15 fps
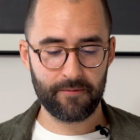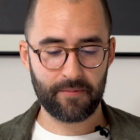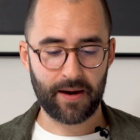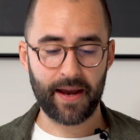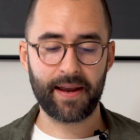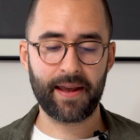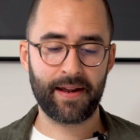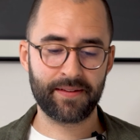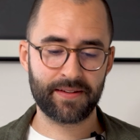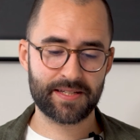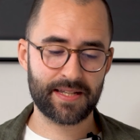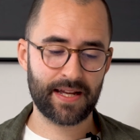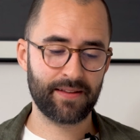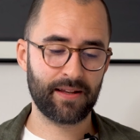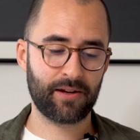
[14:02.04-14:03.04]
I can
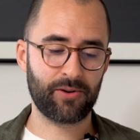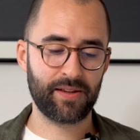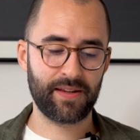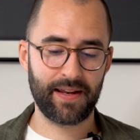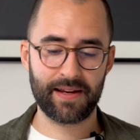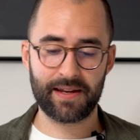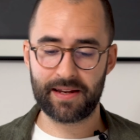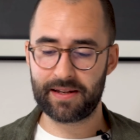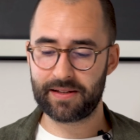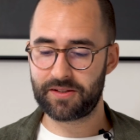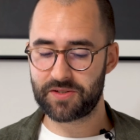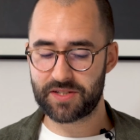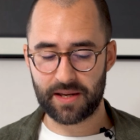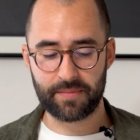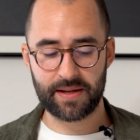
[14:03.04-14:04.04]
understand the critique to
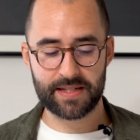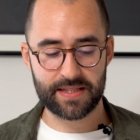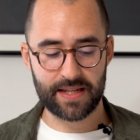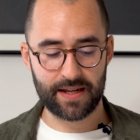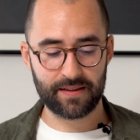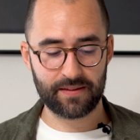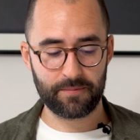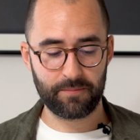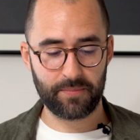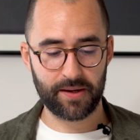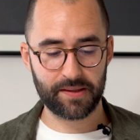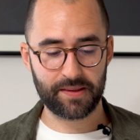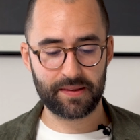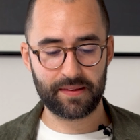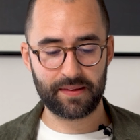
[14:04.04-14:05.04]
some extent,
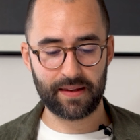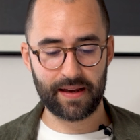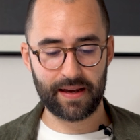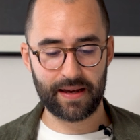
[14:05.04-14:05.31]
but